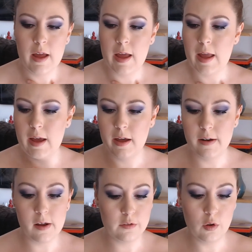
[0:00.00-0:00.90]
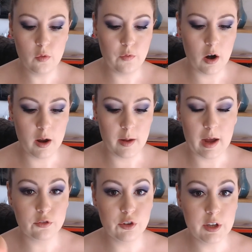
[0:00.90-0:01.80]
and so far I
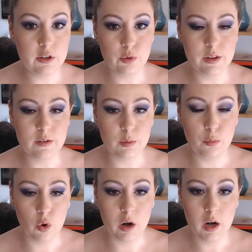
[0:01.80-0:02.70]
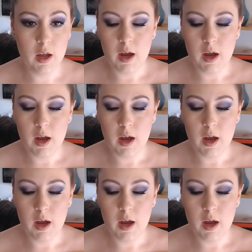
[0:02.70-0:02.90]
actually enjoy this one more.